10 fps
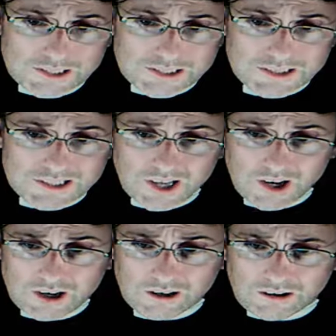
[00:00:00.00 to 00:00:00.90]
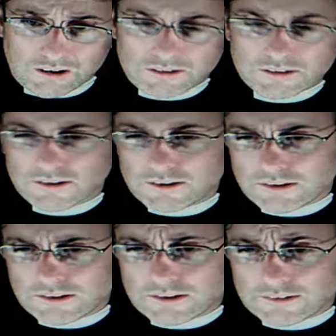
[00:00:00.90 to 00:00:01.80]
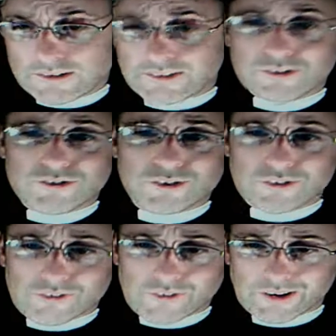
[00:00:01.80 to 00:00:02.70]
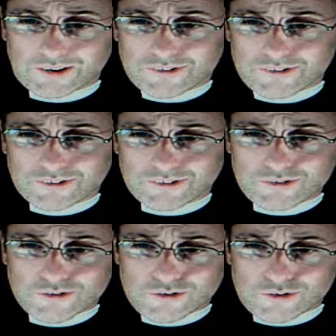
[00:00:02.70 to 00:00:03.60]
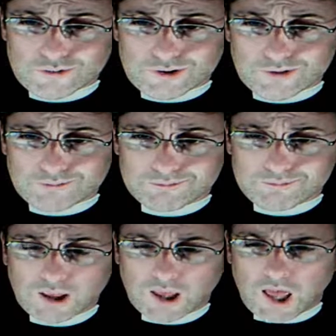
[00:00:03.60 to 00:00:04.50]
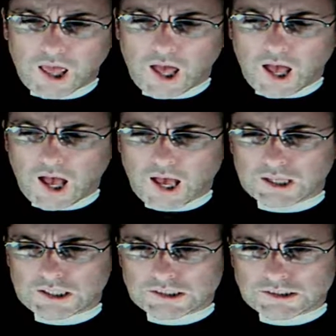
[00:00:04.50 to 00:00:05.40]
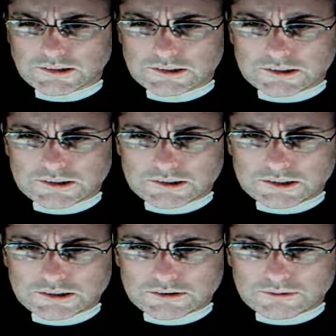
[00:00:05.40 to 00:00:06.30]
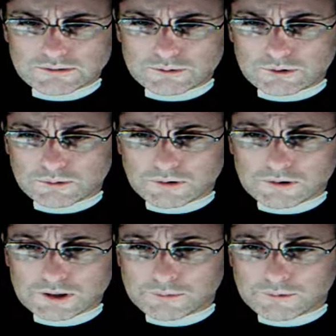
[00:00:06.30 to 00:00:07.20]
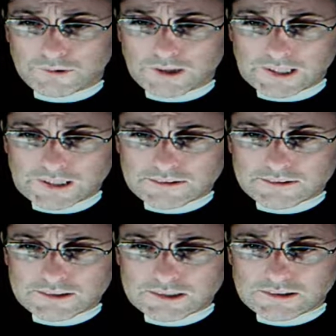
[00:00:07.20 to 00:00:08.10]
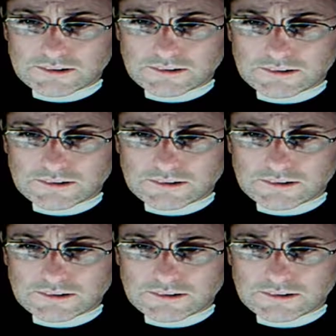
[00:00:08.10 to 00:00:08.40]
CR, that is Church of England, to the Church of Rome, and work my way up the ranks, and